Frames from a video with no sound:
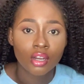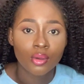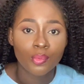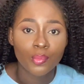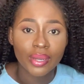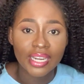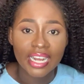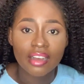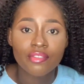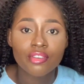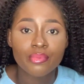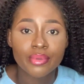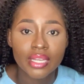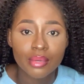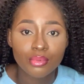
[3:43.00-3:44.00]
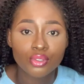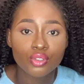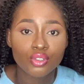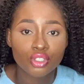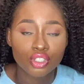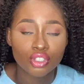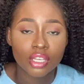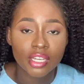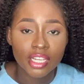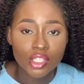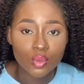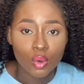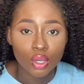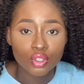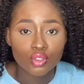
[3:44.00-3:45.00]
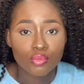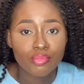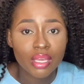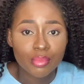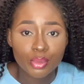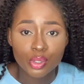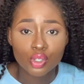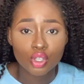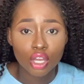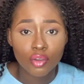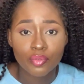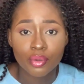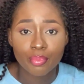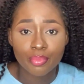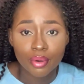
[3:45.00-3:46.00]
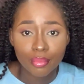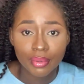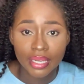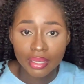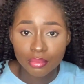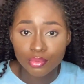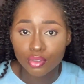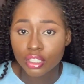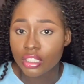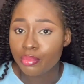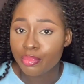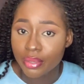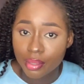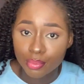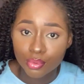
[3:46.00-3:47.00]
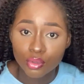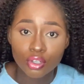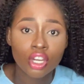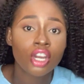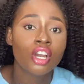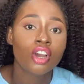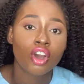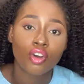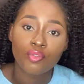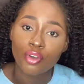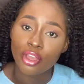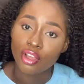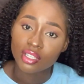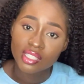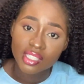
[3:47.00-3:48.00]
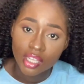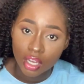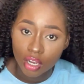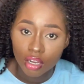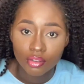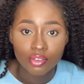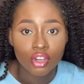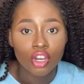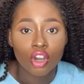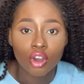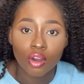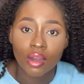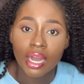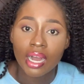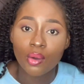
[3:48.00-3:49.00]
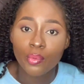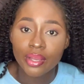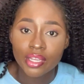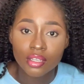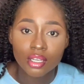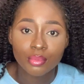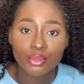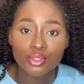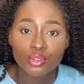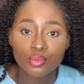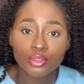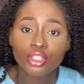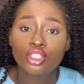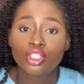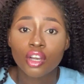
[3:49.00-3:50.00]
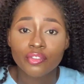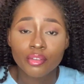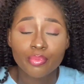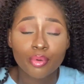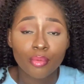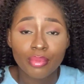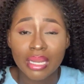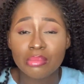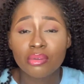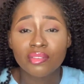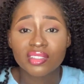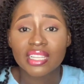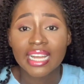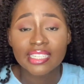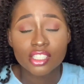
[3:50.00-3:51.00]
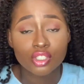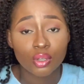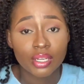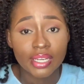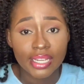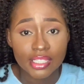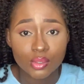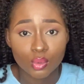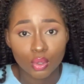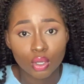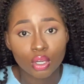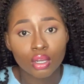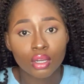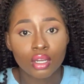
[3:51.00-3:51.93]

when have you been able to use your network to maybe solve a problem for the people or for yourself, or how were you able to even solve the problem of that your network.